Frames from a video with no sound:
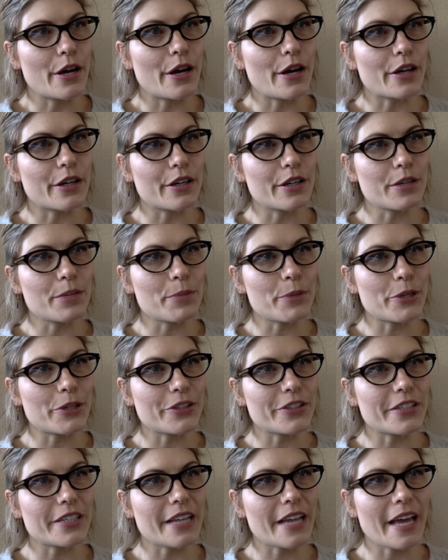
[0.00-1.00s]
A good
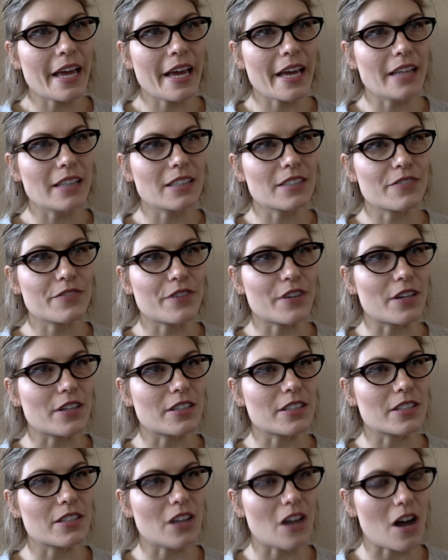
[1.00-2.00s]
person hates
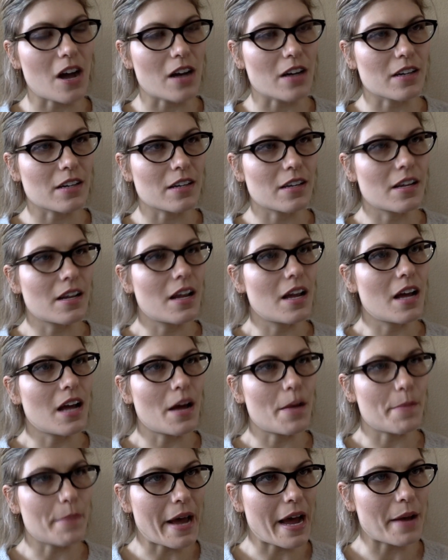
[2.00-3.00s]
false talk.
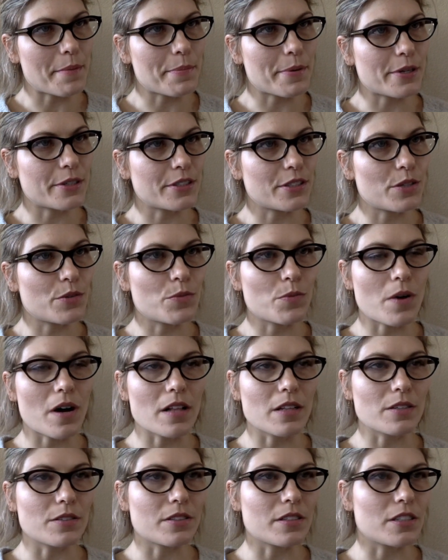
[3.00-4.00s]
A bad person
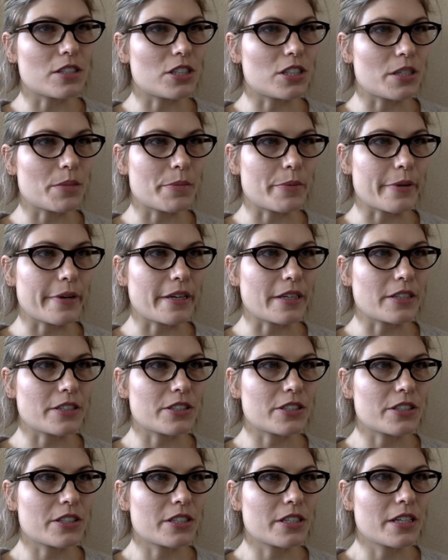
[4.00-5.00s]
wallows in
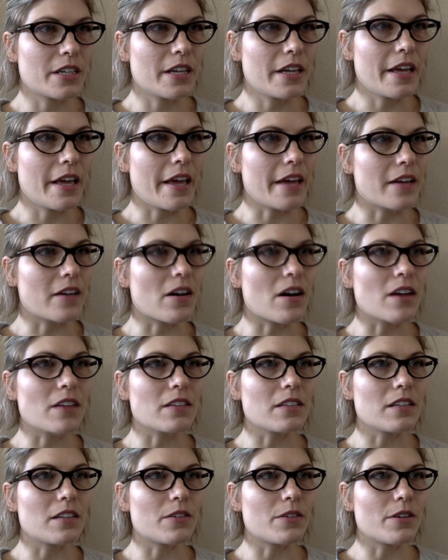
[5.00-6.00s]
gibberish. A
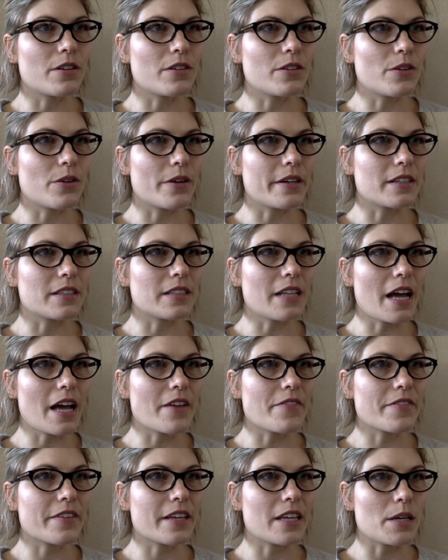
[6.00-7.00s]
God-loyal
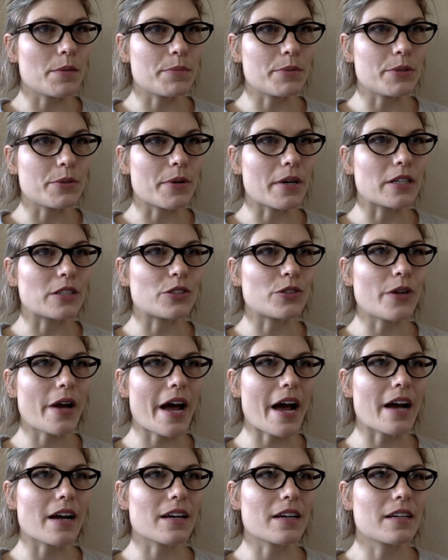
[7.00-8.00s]
life keeps you on
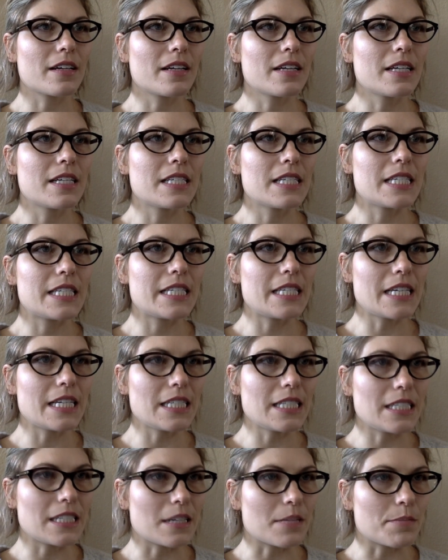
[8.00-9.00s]
track.
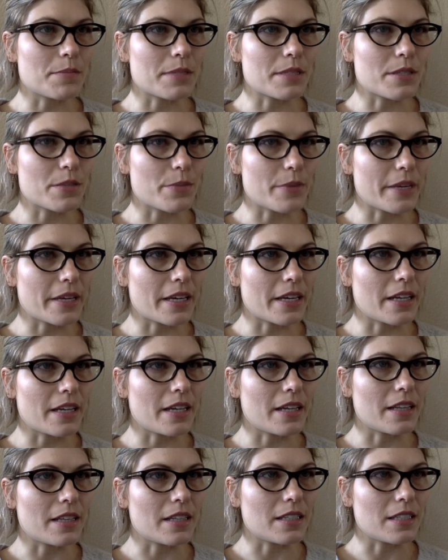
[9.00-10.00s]
Sin dumps the wicked
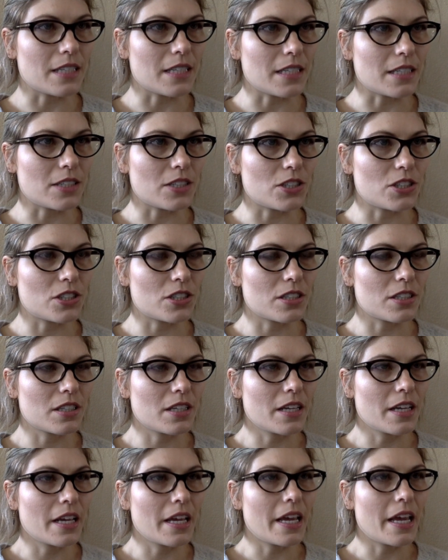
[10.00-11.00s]
in the ditch.
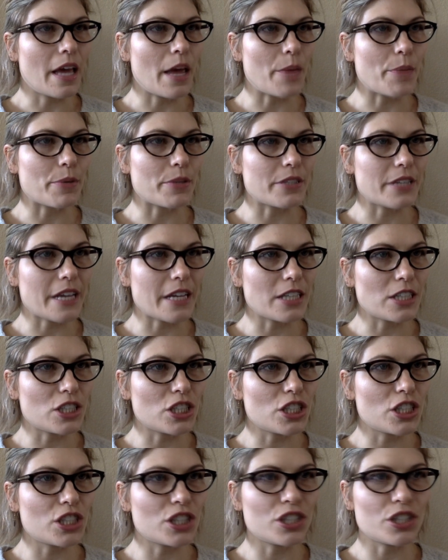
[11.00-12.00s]
A
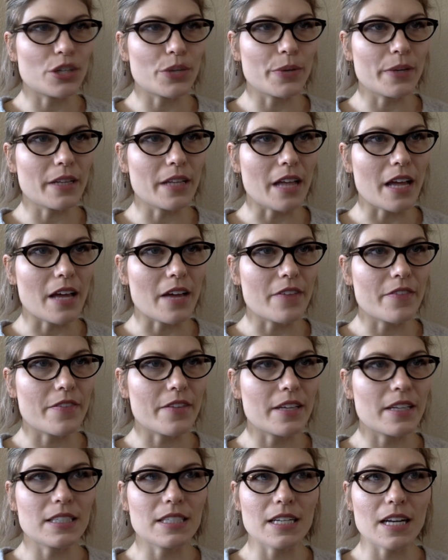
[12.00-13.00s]
pretentious, showy life
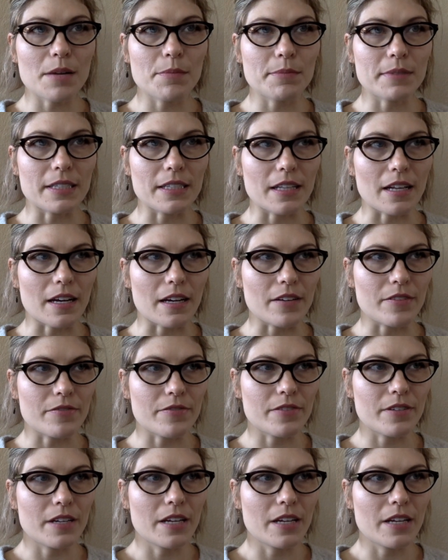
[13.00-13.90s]
is an empty life.